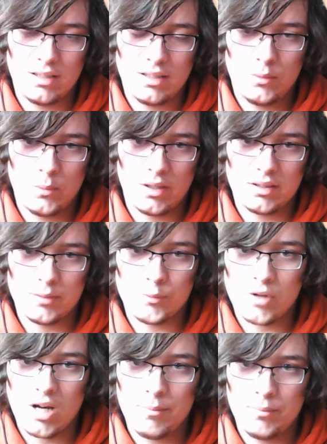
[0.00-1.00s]
And if you want to
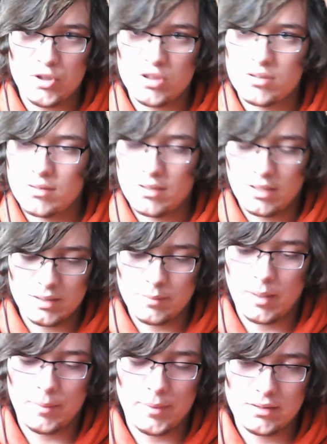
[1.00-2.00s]
subscribe, just click the
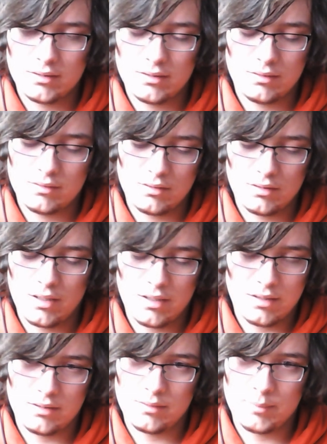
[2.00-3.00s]
bell button
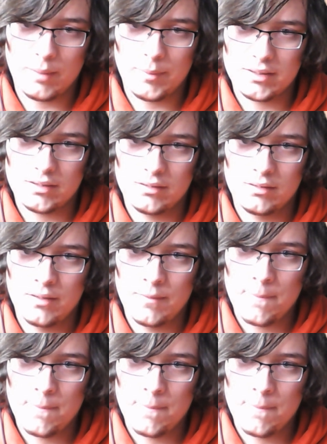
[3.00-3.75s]
and the bell button,